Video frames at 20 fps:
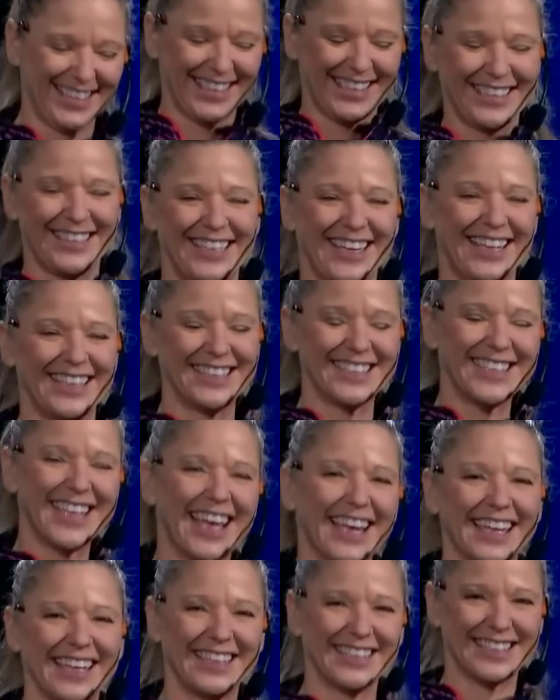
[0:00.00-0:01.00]
10
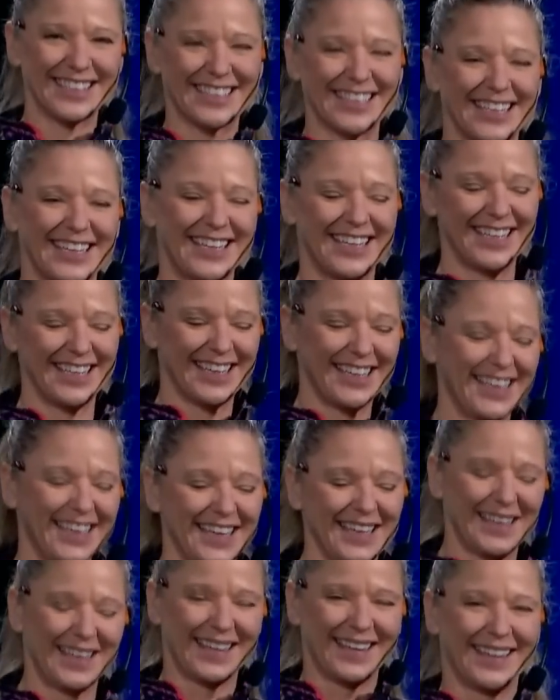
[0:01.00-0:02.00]
seconds.
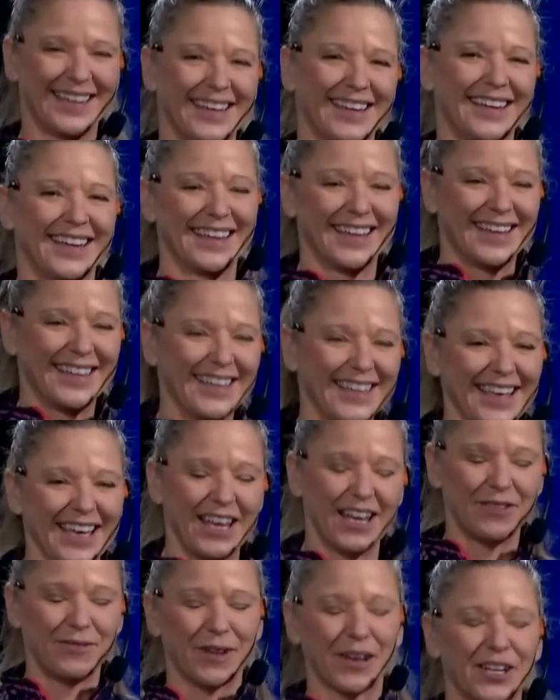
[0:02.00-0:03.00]

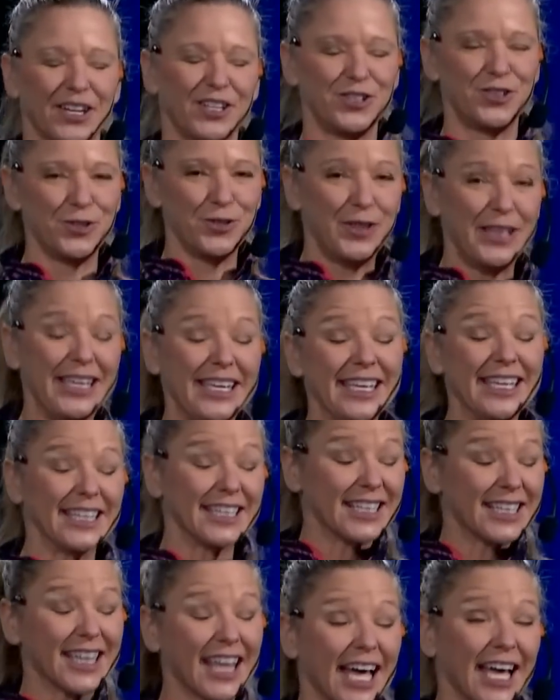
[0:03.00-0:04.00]
Again, we're going to do the
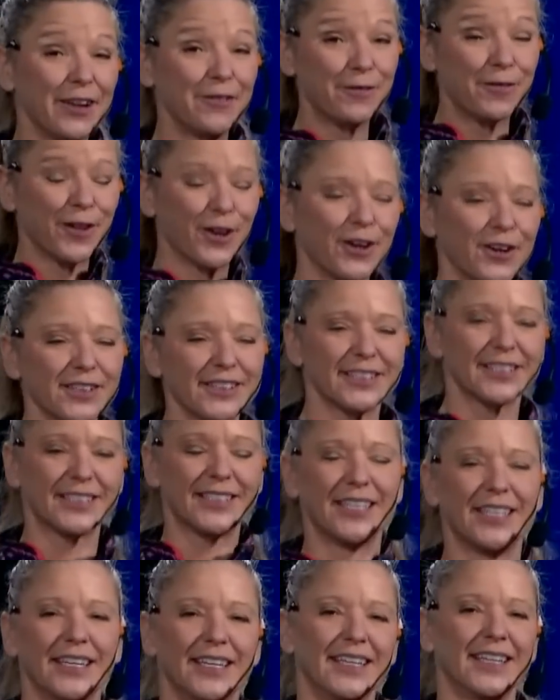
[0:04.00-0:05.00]
incline first.
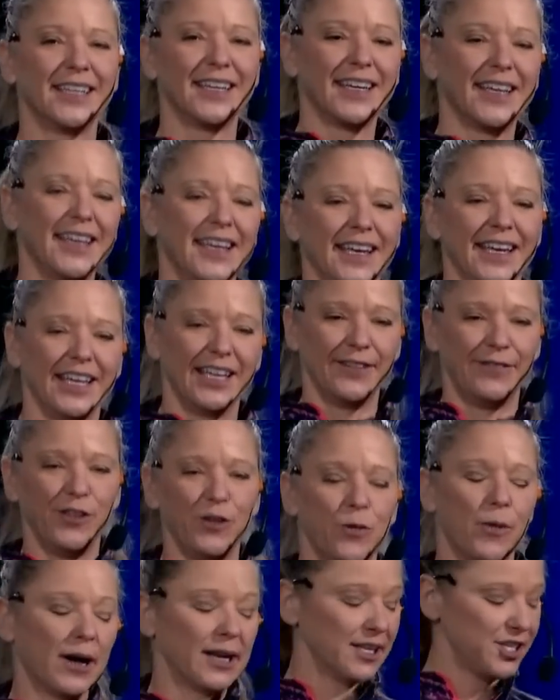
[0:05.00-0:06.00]
And if you
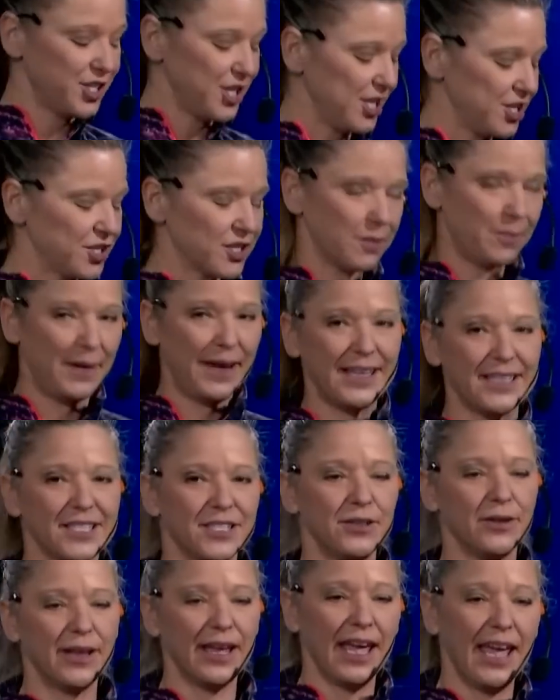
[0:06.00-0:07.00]
want to change the pace,
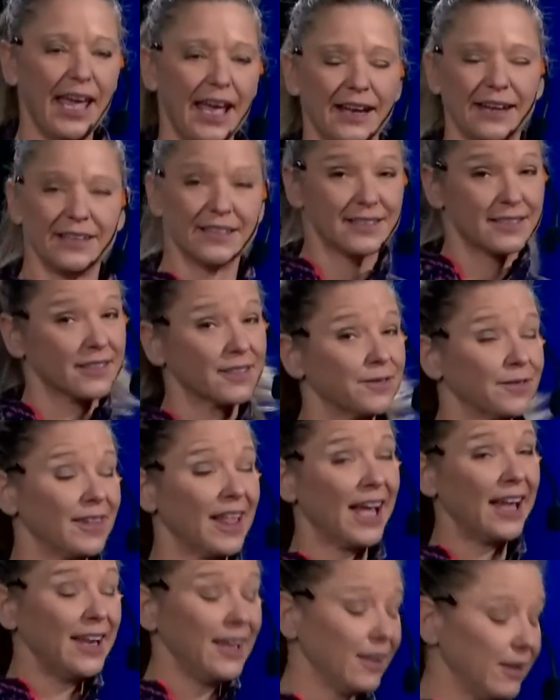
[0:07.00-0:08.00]
you can. Is it a
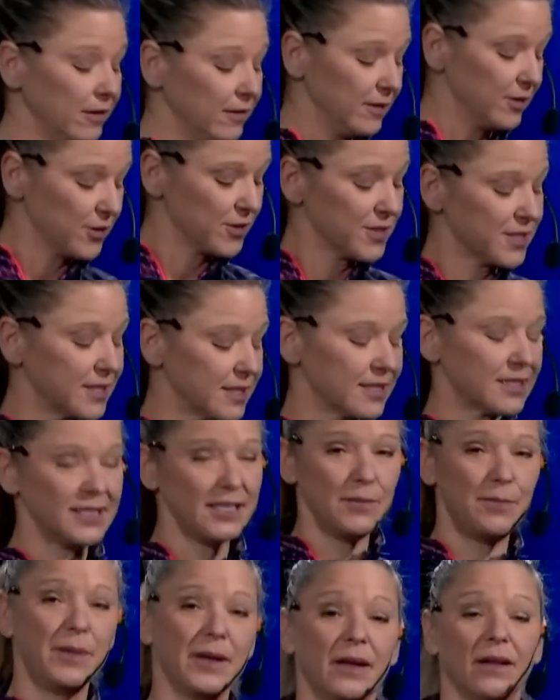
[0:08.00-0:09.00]
flat hill or is it a
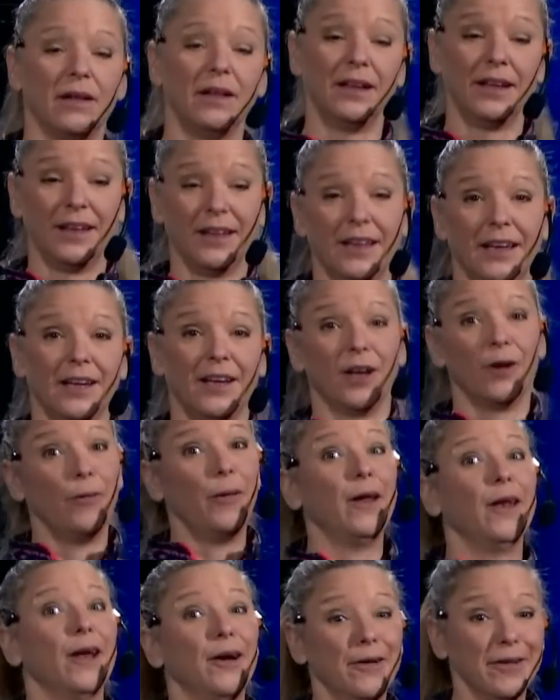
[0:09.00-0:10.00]
steep hill?
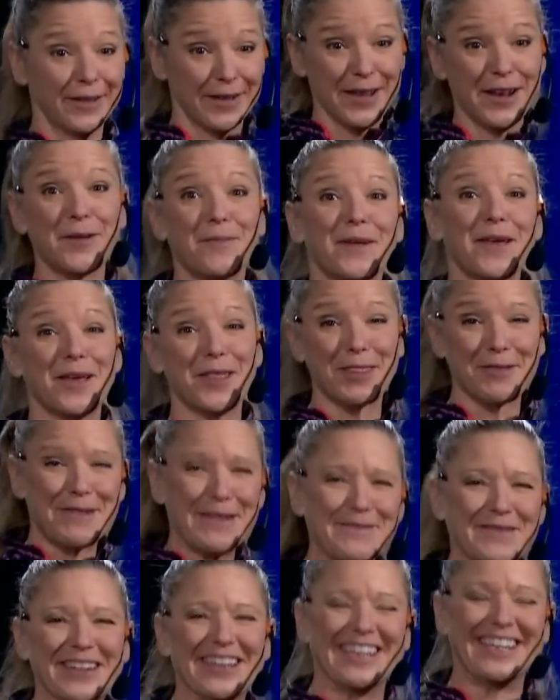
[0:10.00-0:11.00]
We know it's going to be a
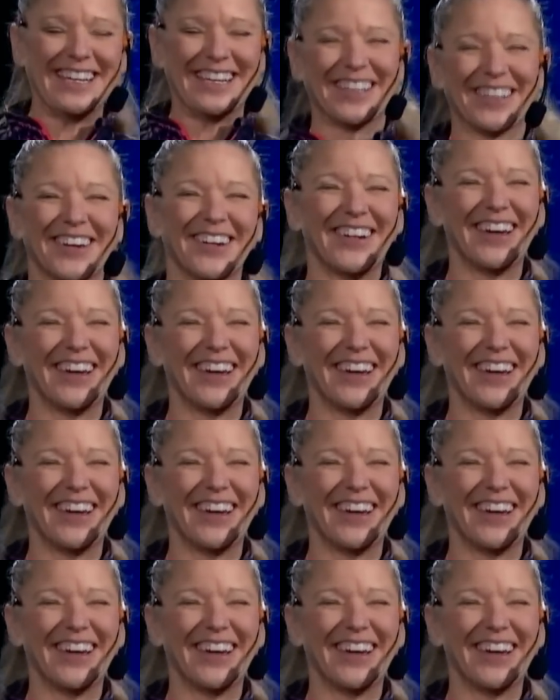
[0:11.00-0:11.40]
3-minute hill. Go